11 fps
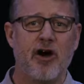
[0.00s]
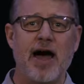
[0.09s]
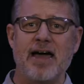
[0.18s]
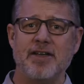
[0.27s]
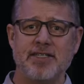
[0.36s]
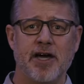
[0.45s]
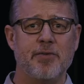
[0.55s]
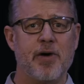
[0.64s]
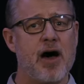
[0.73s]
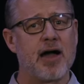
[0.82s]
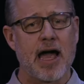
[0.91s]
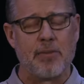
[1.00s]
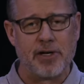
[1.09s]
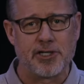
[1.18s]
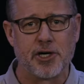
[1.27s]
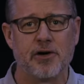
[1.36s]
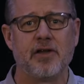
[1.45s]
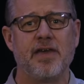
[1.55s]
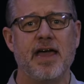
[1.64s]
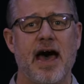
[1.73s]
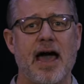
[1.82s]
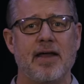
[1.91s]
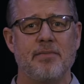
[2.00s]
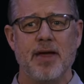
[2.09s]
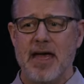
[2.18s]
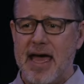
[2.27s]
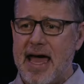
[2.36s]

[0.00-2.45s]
though I had done wrong, I returned the item,